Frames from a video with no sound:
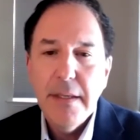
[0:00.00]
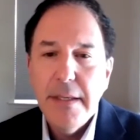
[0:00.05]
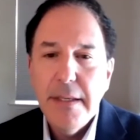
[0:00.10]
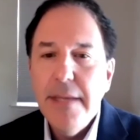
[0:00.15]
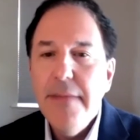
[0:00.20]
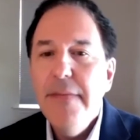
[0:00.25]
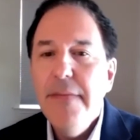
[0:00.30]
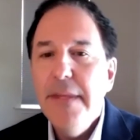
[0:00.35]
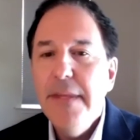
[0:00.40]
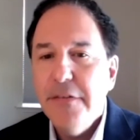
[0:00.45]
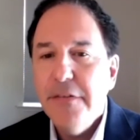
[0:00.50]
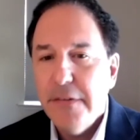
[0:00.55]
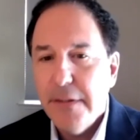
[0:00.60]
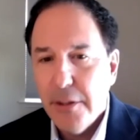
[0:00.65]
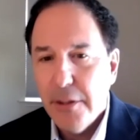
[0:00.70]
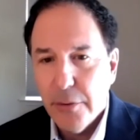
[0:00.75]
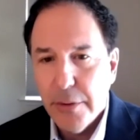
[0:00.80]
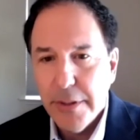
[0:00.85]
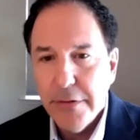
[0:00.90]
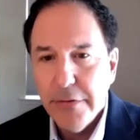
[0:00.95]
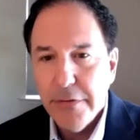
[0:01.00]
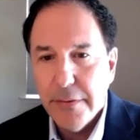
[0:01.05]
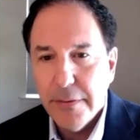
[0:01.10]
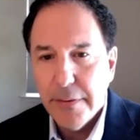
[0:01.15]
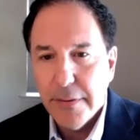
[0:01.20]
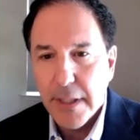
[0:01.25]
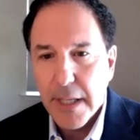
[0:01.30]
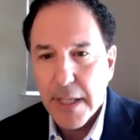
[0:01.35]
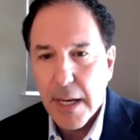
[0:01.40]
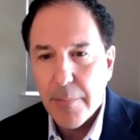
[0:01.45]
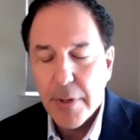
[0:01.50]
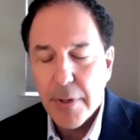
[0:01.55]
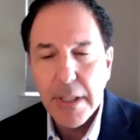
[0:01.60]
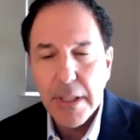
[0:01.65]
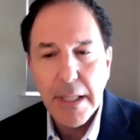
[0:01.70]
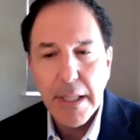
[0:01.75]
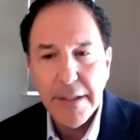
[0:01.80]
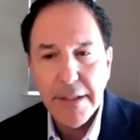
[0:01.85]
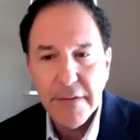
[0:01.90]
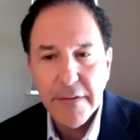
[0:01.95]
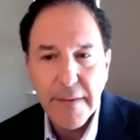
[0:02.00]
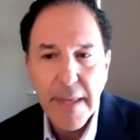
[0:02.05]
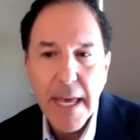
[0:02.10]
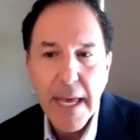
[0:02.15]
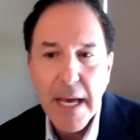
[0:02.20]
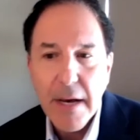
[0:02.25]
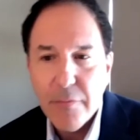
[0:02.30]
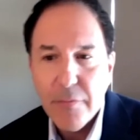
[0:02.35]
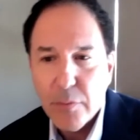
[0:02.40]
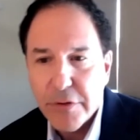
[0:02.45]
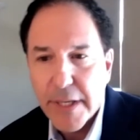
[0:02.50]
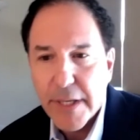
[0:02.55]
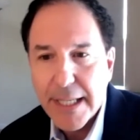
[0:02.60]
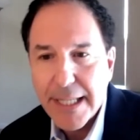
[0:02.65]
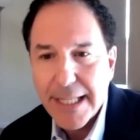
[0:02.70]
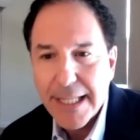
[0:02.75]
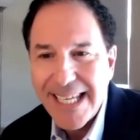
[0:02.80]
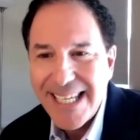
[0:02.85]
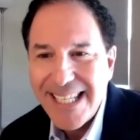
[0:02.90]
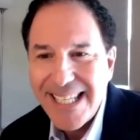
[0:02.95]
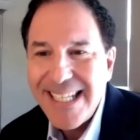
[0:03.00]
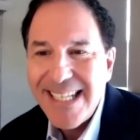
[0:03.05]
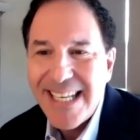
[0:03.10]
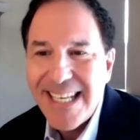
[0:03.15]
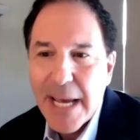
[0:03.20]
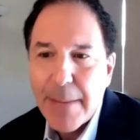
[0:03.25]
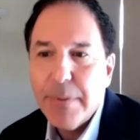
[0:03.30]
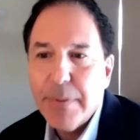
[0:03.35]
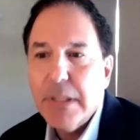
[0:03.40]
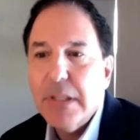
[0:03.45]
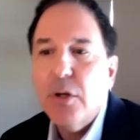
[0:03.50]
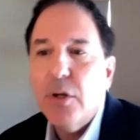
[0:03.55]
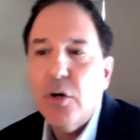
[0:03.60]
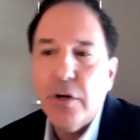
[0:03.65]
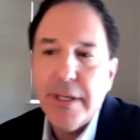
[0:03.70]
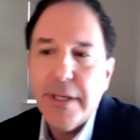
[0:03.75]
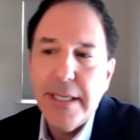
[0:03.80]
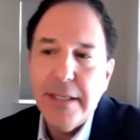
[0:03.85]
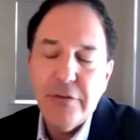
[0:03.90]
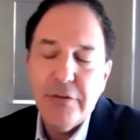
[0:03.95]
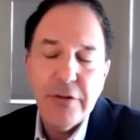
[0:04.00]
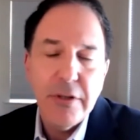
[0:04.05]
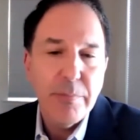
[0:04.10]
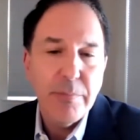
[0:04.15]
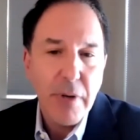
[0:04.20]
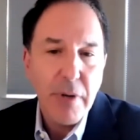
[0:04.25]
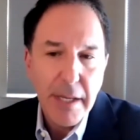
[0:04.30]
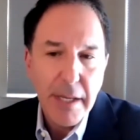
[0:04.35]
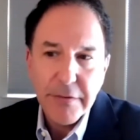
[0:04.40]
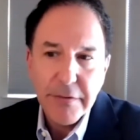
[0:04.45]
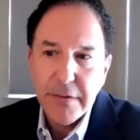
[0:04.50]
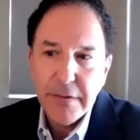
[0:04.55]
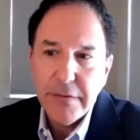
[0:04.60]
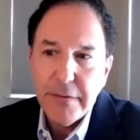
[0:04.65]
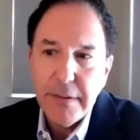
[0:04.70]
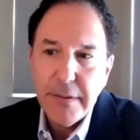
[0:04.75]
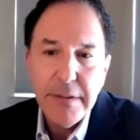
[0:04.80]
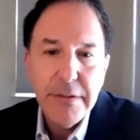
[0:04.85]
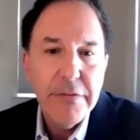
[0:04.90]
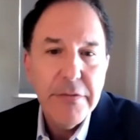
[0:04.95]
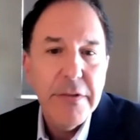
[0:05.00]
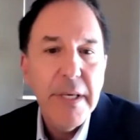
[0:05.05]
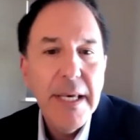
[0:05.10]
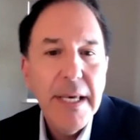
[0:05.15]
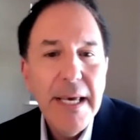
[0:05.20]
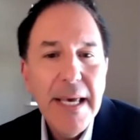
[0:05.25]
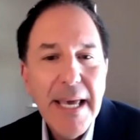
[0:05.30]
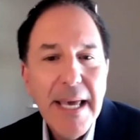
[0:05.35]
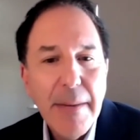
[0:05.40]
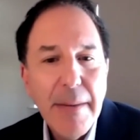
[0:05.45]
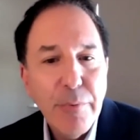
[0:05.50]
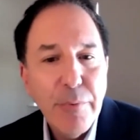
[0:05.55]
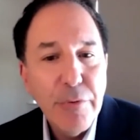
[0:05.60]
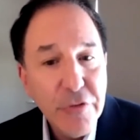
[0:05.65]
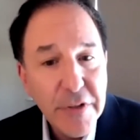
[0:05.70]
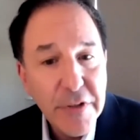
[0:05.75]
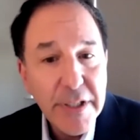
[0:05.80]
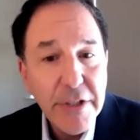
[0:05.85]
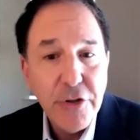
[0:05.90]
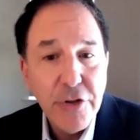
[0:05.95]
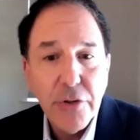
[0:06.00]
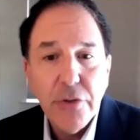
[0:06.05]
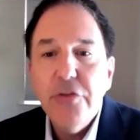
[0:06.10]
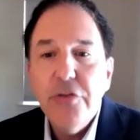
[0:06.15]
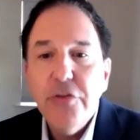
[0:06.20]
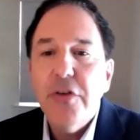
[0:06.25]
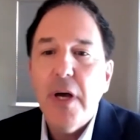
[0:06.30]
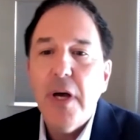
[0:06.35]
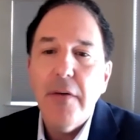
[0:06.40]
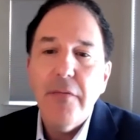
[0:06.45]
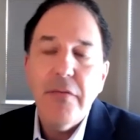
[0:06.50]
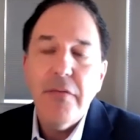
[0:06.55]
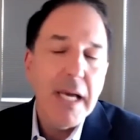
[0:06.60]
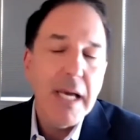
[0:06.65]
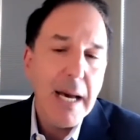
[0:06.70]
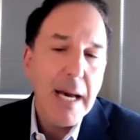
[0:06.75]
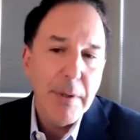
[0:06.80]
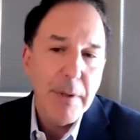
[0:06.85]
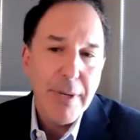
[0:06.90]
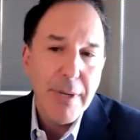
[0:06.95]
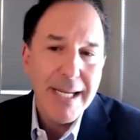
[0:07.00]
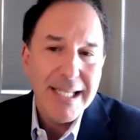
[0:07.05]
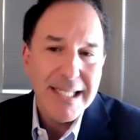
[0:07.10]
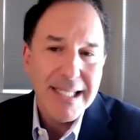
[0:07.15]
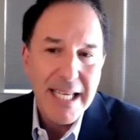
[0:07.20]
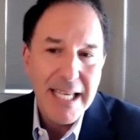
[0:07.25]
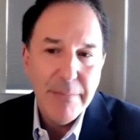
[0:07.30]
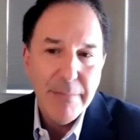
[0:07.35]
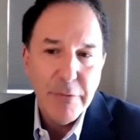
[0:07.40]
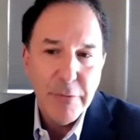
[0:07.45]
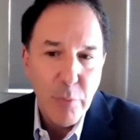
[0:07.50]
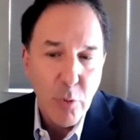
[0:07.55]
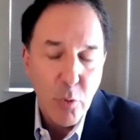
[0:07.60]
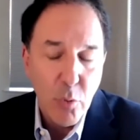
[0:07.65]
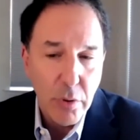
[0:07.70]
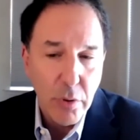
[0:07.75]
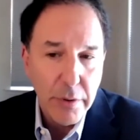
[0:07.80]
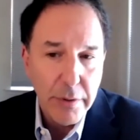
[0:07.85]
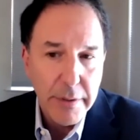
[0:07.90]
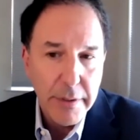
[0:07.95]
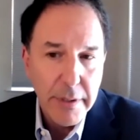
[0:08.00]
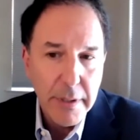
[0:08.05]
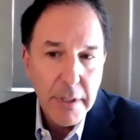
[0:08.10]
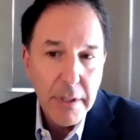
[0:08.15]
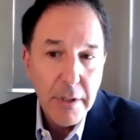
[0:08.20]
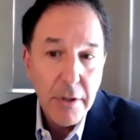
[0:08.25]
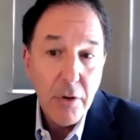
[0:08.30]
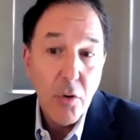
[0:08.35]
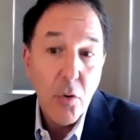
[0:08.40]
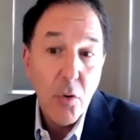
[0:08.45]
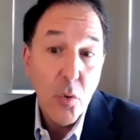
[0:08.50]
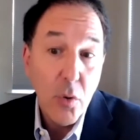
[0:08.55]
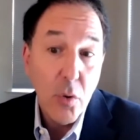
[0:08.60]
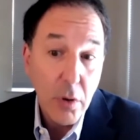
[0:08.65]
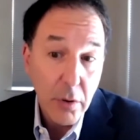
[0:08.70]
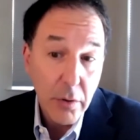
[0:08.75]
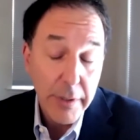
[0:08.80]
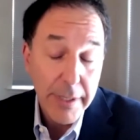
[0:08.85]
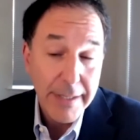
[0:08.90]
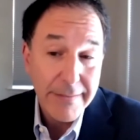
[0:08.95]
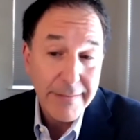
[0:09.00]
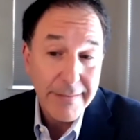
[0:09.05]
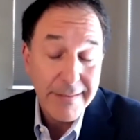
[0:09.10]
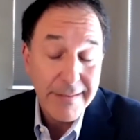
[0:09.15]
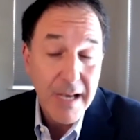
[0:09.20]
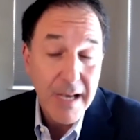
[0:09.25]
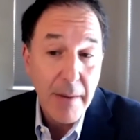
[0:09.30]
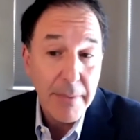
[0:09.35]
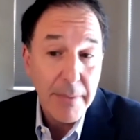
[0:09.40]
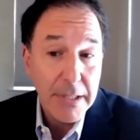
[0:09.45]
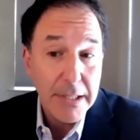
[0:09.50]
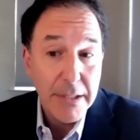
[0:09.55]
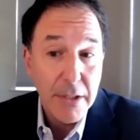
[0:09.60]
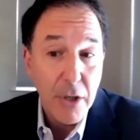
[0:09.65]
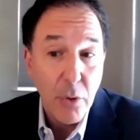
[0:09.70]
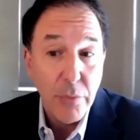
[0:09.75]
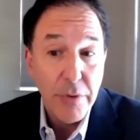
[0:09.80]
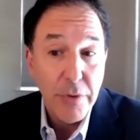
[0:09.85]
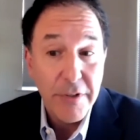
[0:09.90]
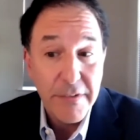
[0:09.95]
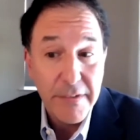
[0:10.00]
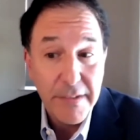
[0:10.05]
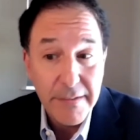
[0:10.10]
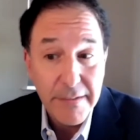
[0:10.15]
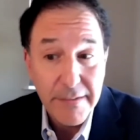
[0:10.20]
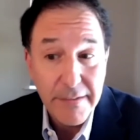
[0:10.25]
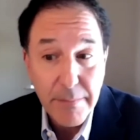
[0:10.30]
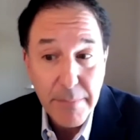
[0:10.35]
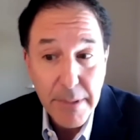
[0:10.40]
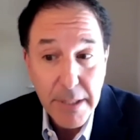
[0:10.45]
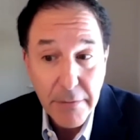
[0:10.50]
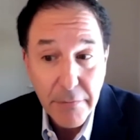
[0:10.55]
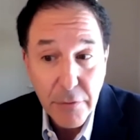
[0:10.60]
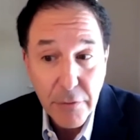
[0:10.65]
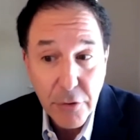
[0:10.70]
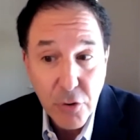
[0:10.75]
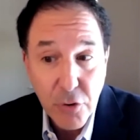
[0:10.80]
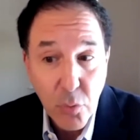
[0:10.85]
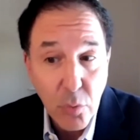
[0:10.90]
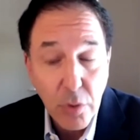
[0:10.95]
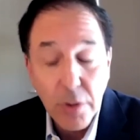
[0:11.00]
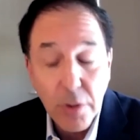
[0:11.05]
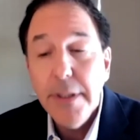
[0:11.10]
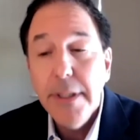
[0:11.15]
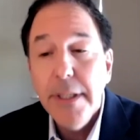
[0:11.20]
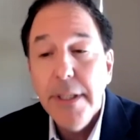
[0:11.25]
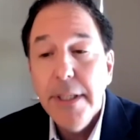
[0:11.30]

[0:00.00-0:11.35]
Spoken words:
In this series, the Copyright Alliance staff will take an in-depth look into the processes and procedures of the Copyright Claims Board, or as it's commonly known, the CCB for short.